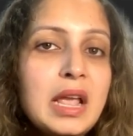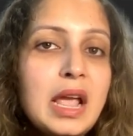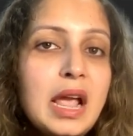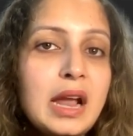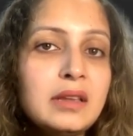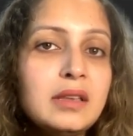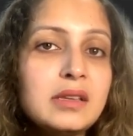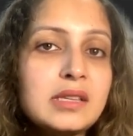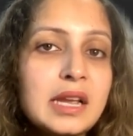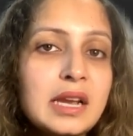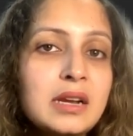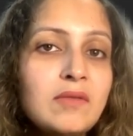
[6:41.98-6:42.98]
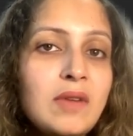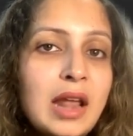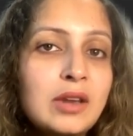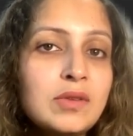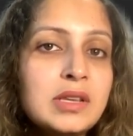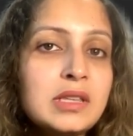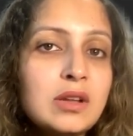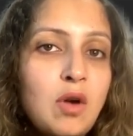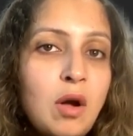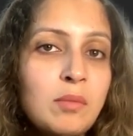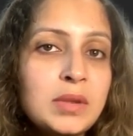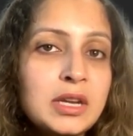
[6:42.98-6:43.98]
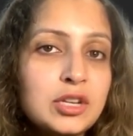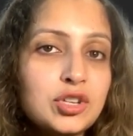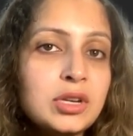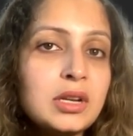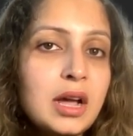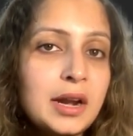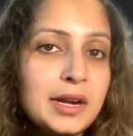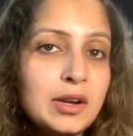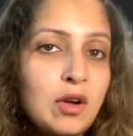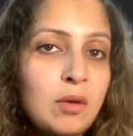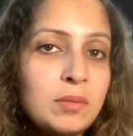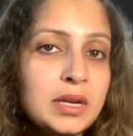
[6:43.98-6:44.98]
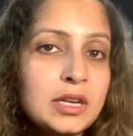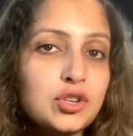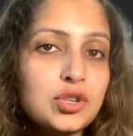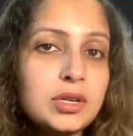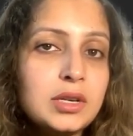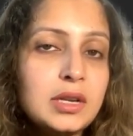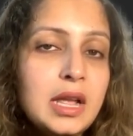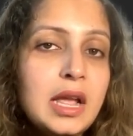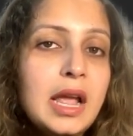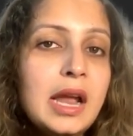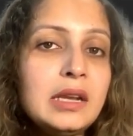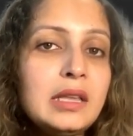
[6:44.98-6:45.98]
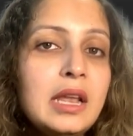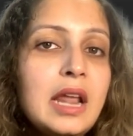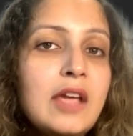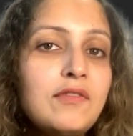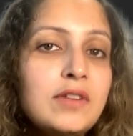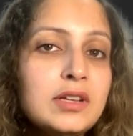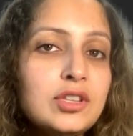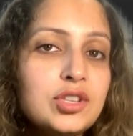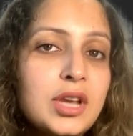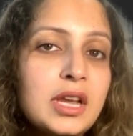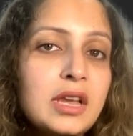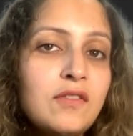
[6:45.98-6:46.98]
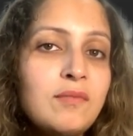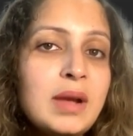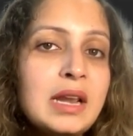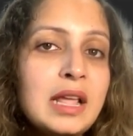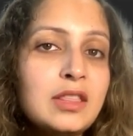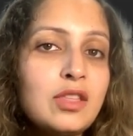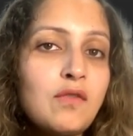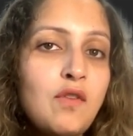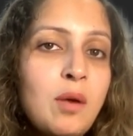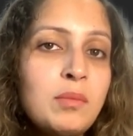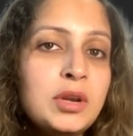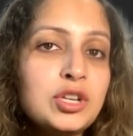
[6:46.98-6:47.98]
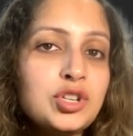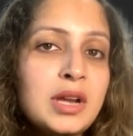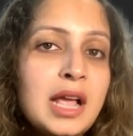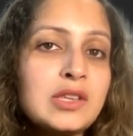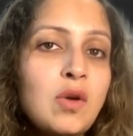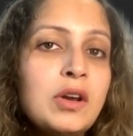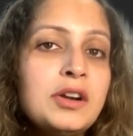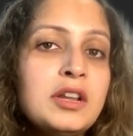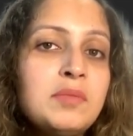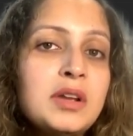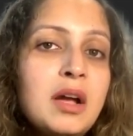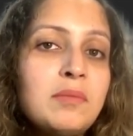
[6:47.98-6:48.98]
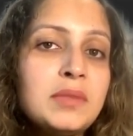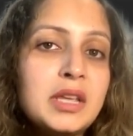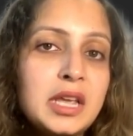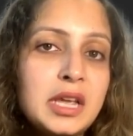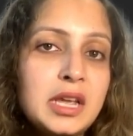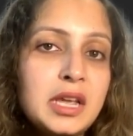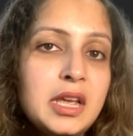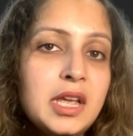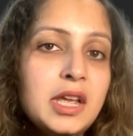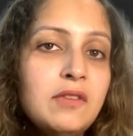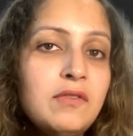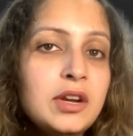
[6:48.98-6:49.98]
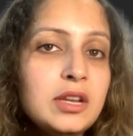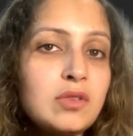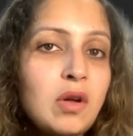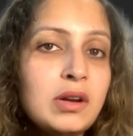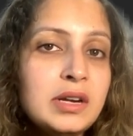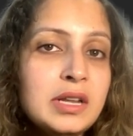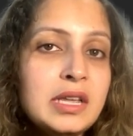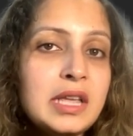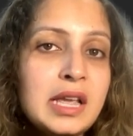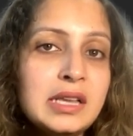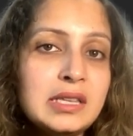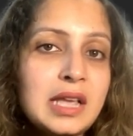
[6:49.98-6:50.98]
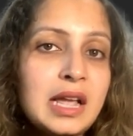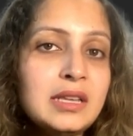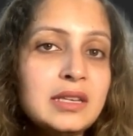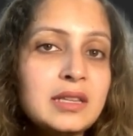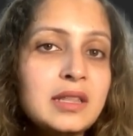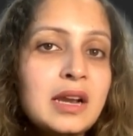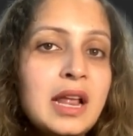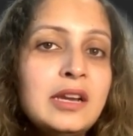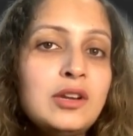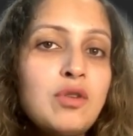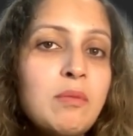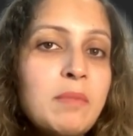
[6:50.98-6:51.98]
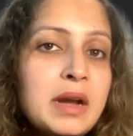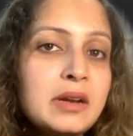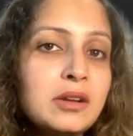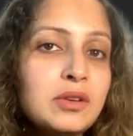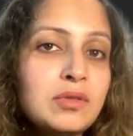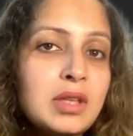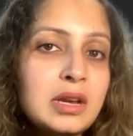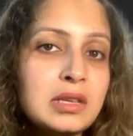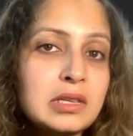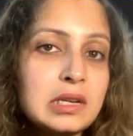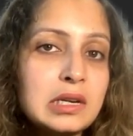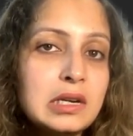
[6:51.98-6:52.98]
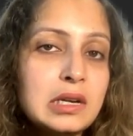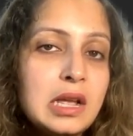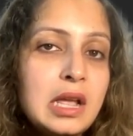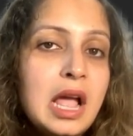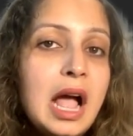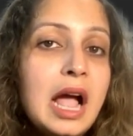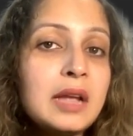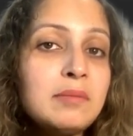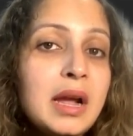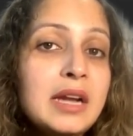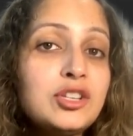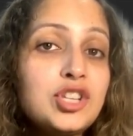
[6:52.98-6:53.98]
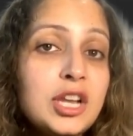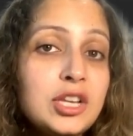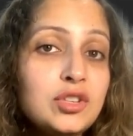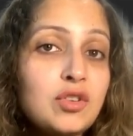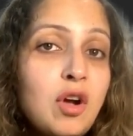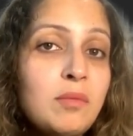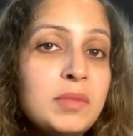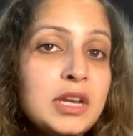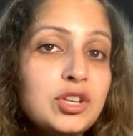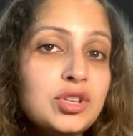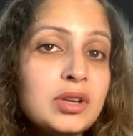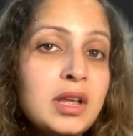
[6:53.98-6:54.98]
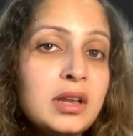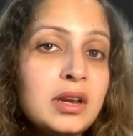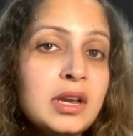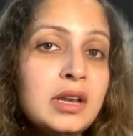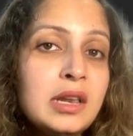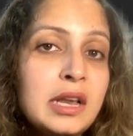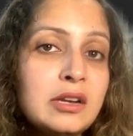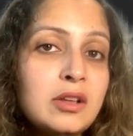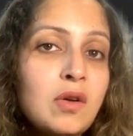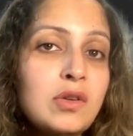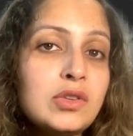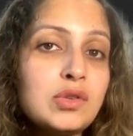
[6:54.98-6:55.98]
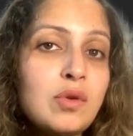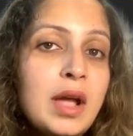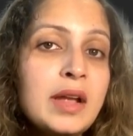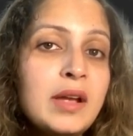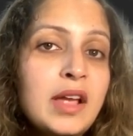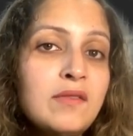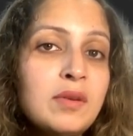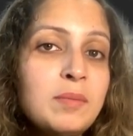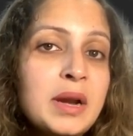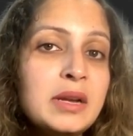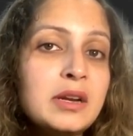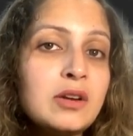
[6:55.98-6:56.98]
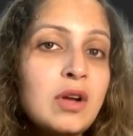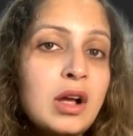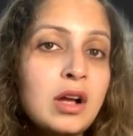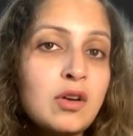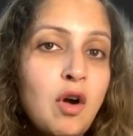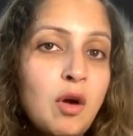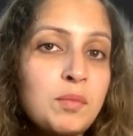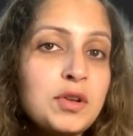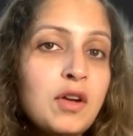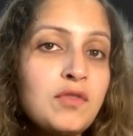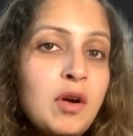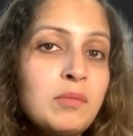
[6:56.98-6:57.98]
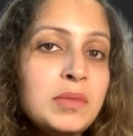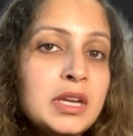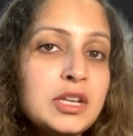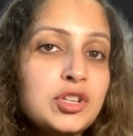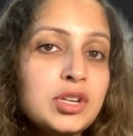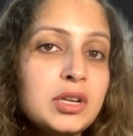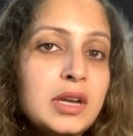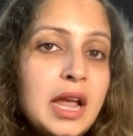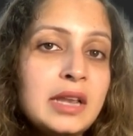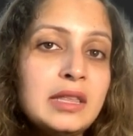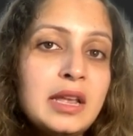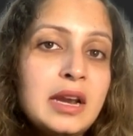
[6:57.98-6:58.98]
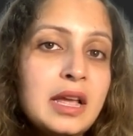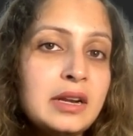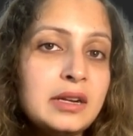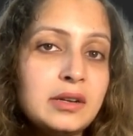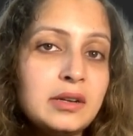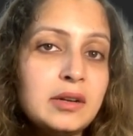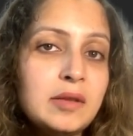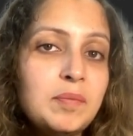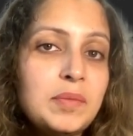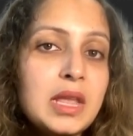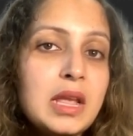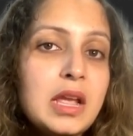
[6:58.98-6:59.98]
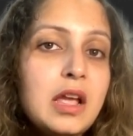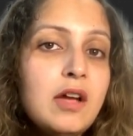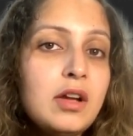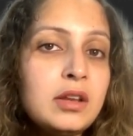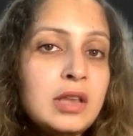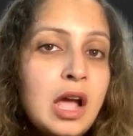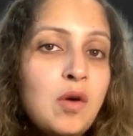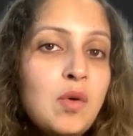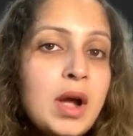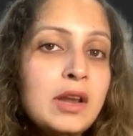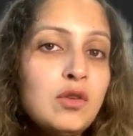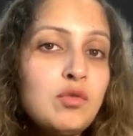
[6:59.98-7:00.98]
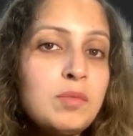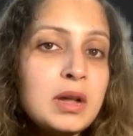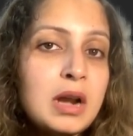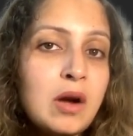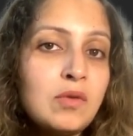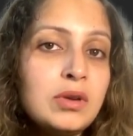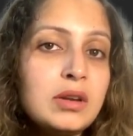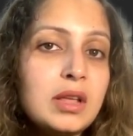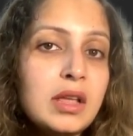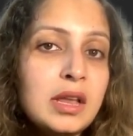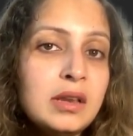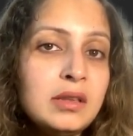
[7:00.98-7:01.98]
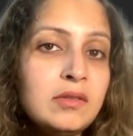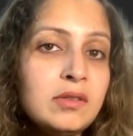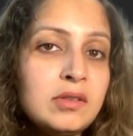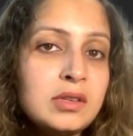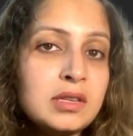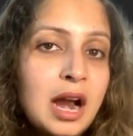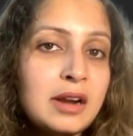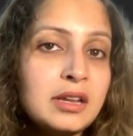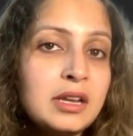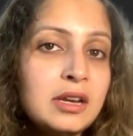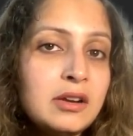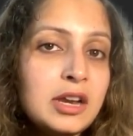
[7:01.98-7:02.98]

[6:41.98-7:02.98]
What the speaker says: and the second value is the combination, current combination. And then I first check if my length of combination has already become k. If it is already k-sized, then I need to append it to the result. I might change combination array later on, so I have appended a copy of combination and then I return. Now I loop around in starting in